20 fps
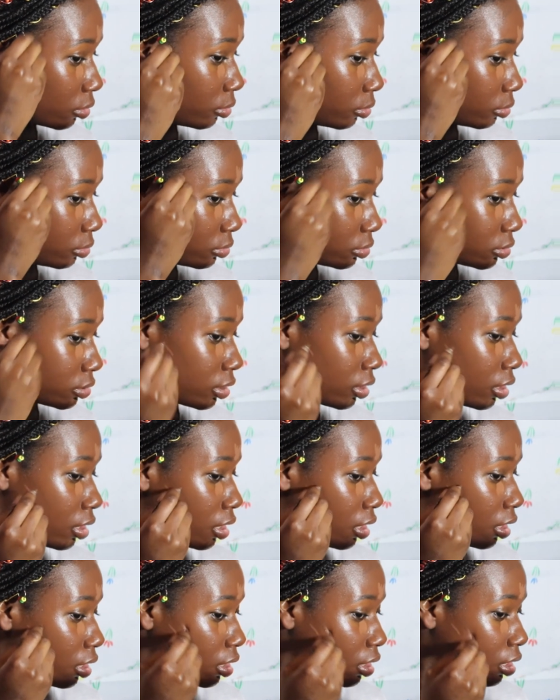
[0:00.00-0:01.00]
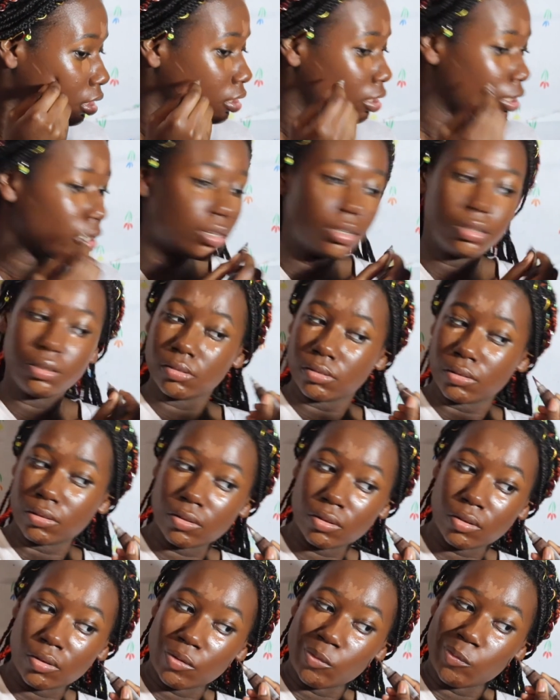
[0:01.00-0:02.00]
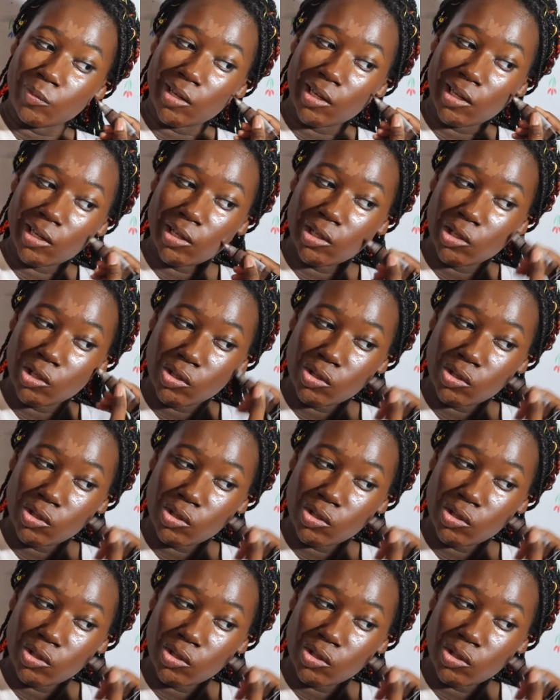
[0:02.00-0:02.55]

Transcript: nose. Then, oh my.